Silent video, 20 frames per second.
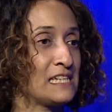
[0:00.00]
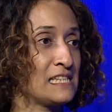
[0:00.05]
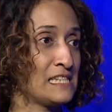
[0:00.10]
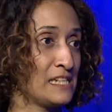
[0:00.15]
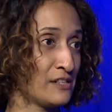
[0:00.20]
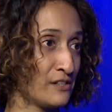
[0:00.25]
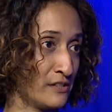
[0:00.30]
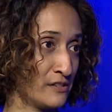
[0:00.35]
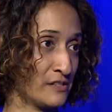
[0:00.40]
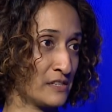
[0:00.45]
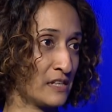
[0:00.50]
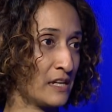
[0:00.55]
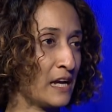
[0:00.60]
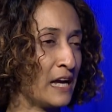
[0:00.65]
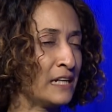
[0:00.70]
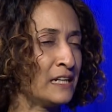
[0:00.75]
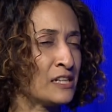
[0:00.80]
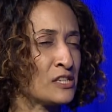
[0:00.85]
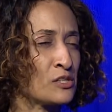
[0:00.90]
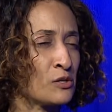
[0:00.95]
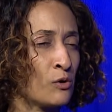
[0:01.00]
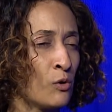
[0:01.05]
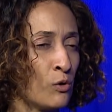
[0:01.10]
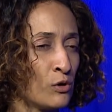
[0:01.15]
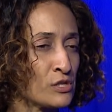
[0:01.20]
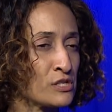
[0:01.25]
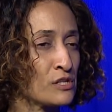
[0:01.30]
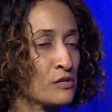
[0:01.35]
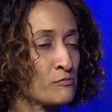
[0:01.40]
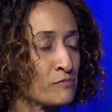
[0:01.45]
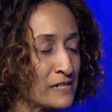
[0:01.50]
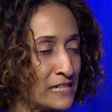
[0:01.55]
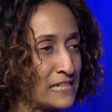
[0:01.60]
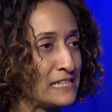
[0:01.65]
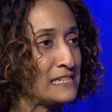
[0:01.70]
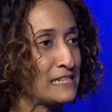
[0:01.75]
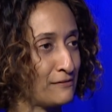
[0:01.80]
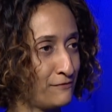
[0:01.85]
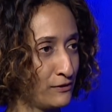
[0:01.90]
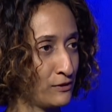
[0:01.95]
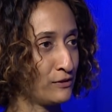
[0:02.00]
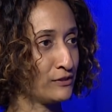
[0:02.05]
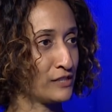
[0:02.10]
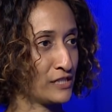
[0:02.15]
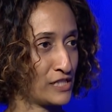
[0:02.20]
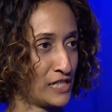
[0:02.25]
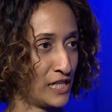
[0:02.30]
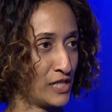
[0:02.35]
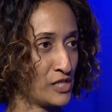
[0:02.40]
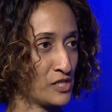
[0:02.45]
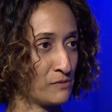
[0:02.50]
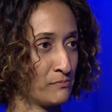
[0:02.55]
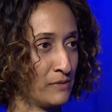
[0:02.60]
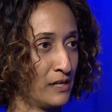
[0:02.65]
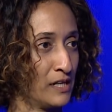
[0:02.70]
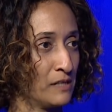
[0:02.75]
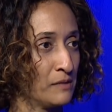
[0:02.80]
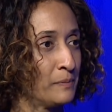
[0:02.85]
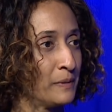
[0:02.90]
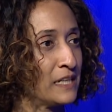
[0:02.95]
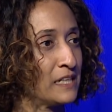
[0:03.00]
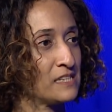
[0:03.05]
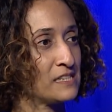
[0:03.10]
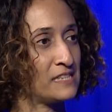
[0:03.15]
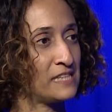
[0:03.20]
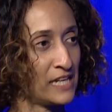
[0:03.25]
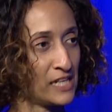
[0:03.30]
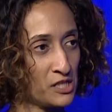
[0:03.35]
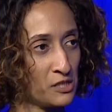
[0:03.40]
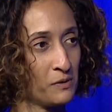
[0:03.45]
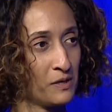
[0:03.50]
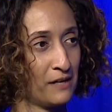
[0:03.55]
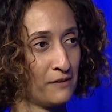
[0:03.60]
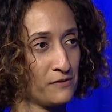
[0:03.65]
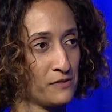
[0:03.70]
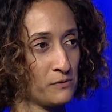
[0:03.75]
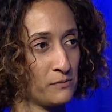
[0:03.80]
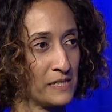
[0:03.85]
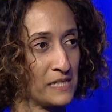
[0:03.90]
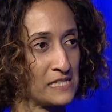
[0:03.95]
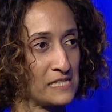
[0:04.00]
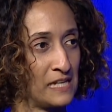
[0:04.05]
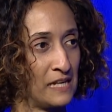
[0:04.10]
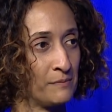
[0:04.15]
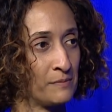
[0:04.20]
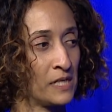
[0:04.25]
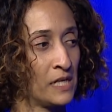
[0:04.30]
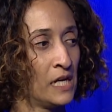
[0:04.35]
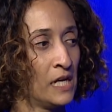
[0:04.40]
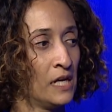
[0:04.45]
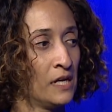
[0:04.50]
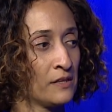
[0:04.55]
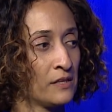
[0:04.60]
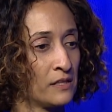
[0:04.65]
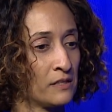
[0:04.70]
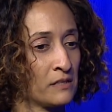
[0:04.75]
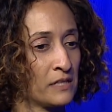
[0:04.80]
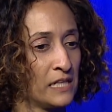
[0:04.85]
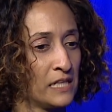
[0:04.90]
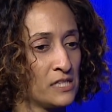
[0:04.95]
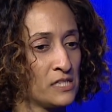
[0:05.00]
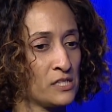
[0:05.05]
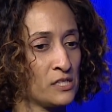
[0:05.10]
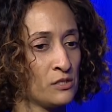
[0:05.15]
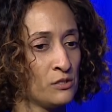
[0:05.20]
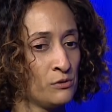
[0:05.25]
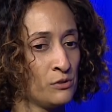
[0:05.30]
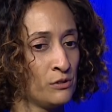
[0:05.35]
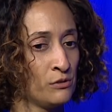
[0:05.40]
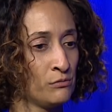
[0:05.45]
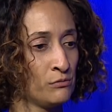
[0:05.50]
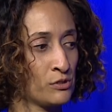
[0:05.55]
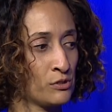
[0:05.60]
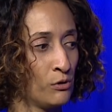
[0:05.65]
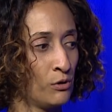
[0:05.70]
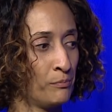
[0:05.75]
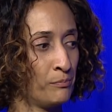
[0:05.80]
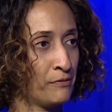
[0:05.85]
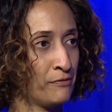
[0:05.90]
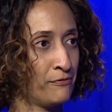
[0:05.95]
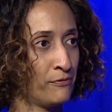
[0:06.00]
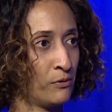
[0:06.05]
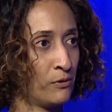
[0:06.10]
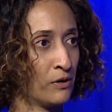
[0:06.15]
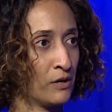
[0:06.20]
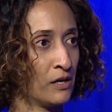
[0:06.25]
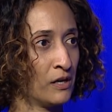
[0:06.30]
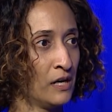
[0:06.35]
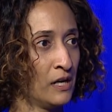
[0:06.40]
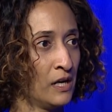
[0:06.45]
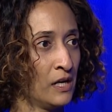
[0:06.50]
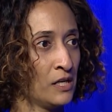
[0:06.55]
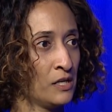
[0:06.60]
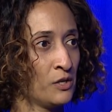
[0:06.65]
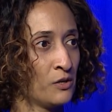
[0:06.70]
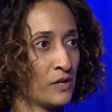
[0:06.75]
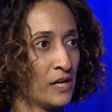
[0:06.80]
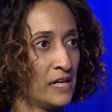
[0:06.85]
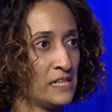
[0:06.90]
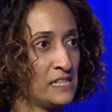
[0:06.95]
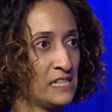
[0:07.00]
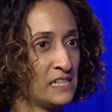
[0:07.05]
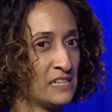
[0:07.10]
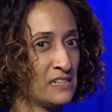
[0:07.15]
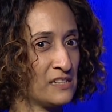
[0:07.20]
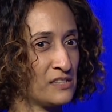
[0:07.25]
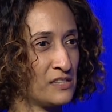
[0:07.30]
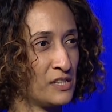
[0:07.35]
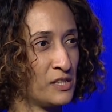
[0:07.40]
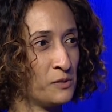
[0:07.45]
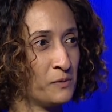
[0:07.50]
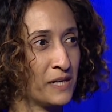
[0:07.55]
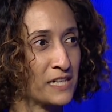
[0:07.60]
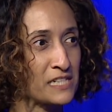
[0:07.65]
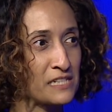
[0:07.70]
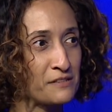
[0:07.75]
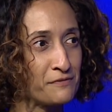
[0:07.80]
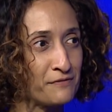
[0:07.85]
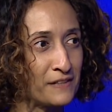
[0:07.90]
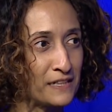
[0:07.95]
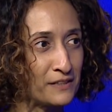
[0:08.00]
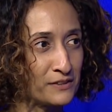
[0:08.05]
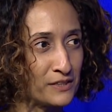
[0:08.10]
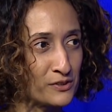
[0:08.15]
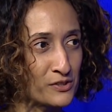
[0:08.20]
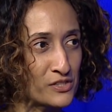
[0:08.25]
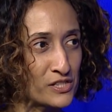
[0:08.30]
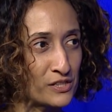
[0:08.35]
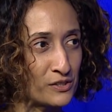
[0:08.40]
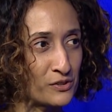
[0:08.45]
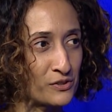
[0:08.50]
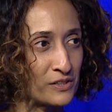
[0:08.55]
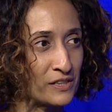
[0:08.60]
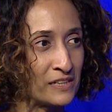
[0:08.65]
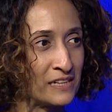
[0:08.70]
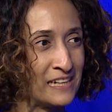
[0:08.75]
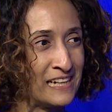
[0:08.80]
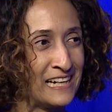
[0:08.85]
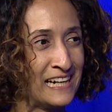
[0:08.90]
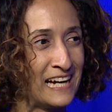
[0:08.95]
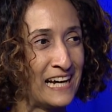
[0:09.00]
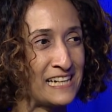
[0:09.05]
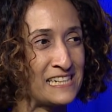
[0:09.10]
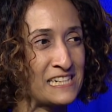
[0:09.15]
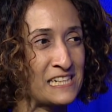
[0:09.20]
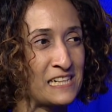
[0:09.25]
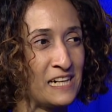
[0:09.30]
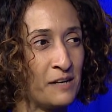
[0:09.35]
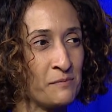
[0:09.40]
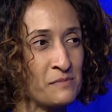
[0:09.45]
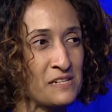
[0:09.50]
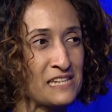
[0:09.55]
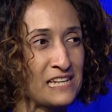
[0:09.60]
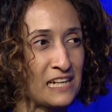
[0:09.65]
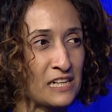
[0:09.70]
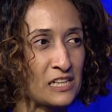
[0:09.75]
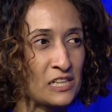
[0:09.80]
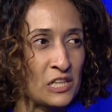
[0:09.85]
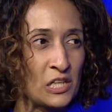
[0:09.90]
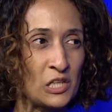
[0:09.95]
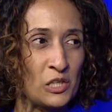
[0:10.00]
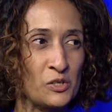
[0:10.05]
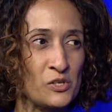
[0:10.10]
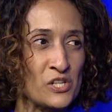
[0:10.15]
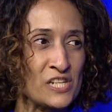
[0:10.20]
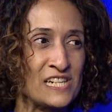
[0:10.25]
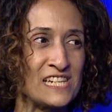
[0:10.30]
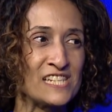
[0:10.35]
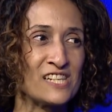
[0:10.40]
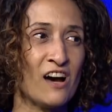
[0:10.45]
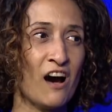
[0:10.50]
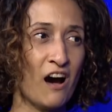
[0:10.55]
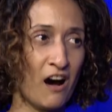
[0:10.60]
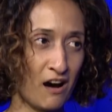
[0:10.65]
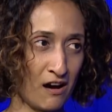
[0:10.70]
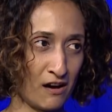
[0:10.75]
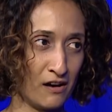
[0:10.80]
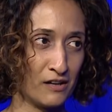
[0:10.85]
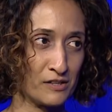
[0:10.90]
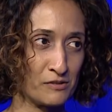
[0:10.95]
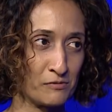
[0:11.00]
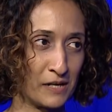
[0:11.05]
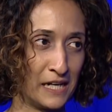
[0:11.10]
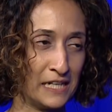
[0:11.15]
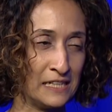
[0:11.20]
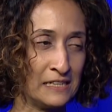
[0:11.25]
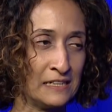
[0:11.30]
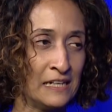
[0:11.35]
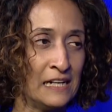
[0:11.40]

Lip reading: years. And it's also really difficult to change your mind, because then you have to accept that kids who you taught before, your ideas, that you actually failed those children. And to come to that conclusion is hard, right?